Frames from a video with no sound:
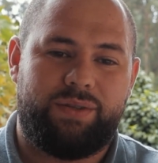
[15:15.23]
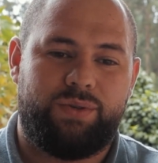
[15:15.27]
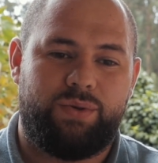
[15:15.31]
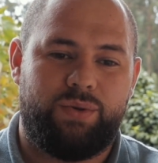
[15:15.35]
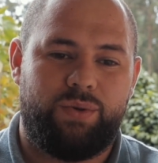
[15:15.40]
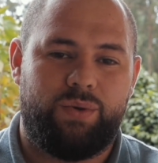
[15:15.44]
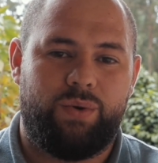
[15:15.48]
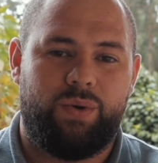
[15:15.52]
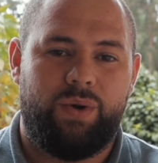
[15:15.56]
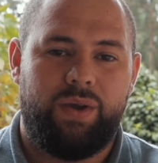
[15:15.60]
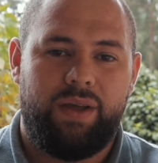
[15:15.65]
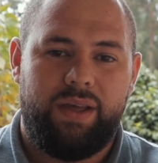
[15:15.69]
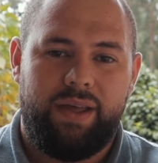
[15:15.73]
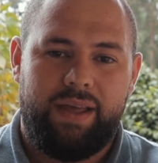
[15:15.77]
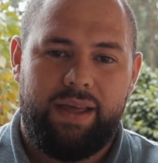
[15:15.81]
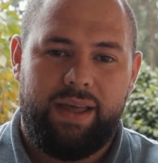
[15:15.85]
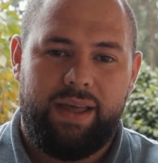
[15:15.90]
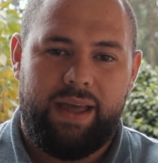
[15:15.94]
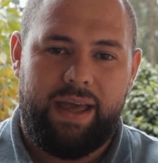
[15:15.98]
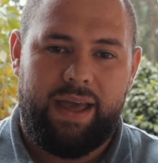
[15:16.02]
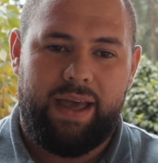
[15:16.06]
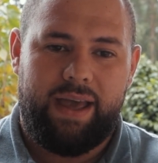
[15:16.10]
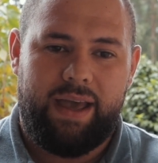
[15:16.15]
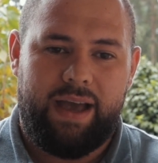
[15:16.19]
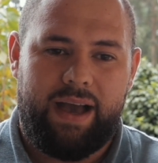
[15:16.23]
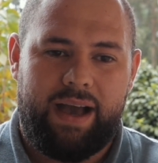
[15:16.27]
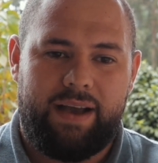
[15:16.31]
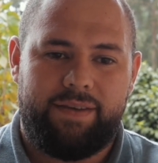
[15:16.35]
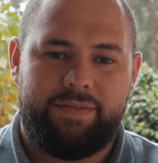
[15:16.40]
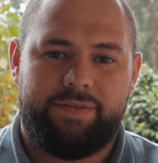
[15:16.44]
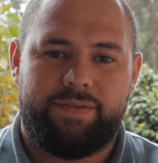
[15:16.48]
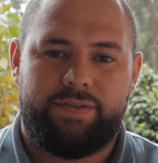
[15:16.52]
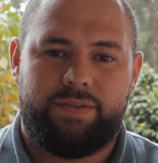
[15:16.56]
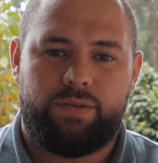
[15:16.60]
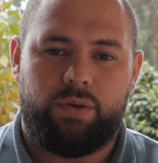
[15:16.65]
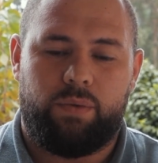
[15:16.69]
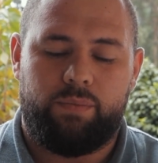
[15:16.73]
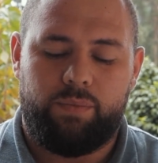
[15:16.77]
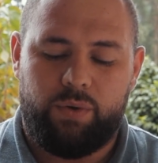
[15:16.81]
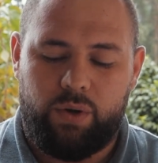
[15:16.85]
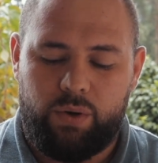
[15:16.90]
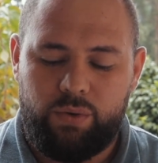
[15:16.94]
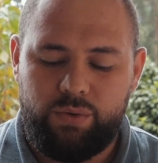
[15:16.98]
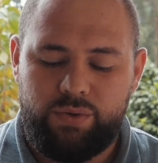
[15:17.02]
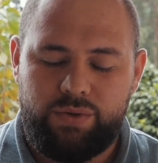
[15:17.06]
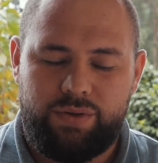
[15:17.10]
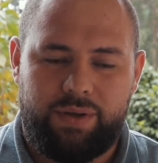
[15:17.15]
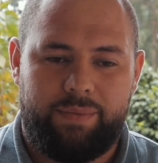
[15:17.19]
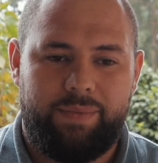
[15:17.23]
to have some notes.